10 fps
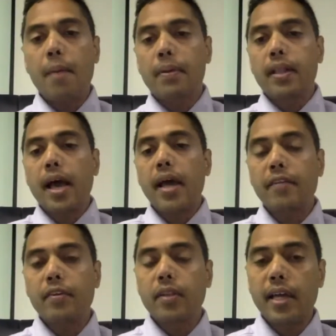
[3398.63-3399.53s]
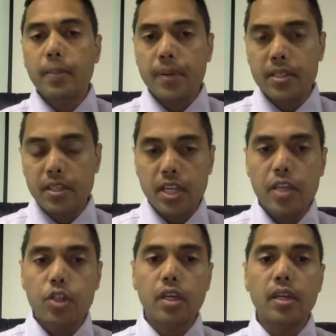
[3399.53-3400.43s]
I'm glad if you like the
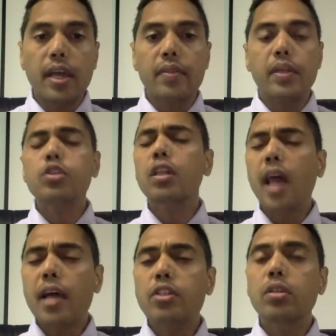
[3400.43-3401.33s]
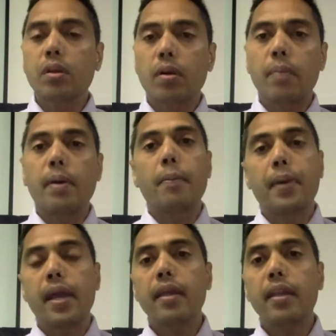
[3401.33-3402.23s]
presentation. And there's a lot to learn
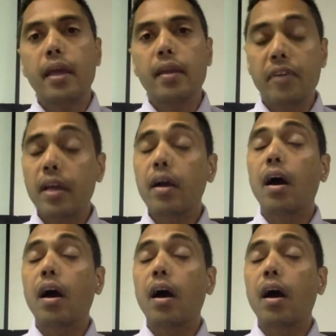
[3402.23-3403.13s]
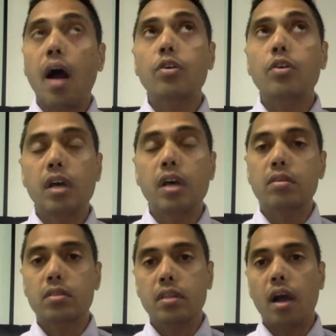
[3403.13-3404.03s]
about pain, and we
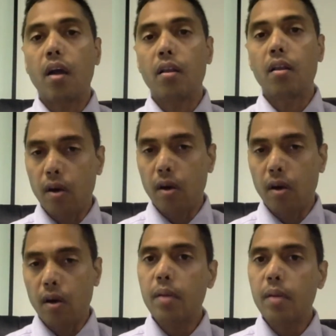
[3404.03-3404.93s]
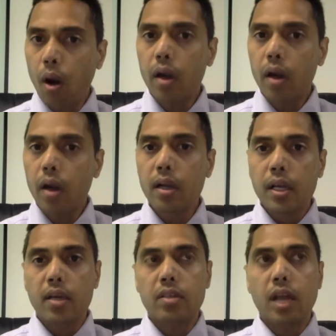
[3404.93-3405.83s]
ourselves are learning more
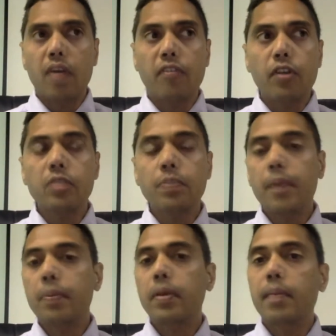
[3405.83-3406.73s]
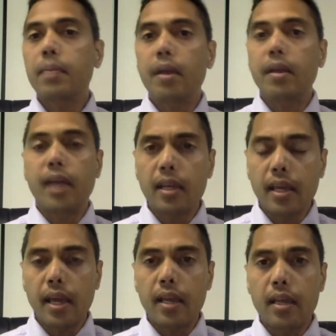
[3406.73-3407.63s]
because our first paper came out in
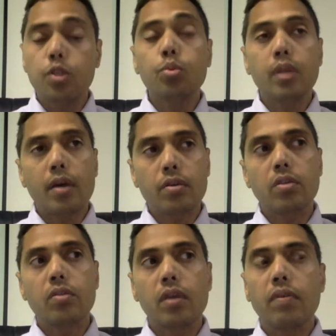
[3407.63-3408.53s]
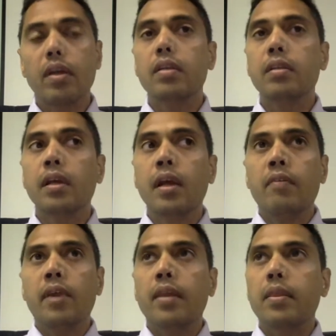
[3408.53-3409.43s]
'98 and 2003 when
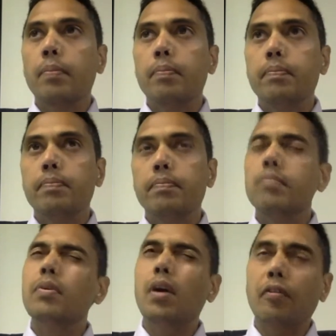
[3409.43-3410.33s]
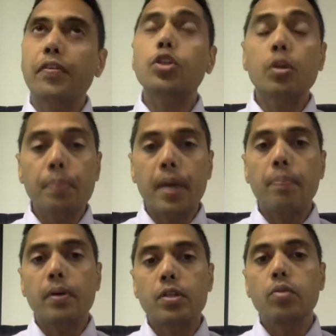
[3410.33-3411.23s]
we had the official
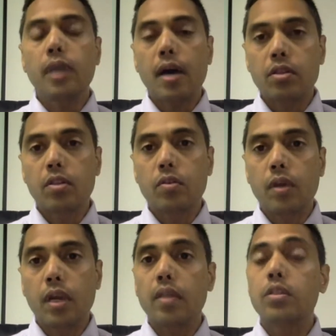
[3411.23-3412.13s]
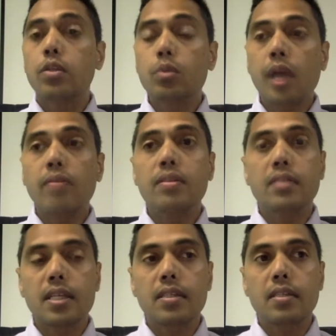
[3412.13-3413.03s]
paper in 2003 and
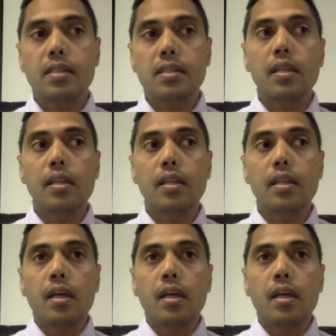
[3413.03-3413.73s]
2016.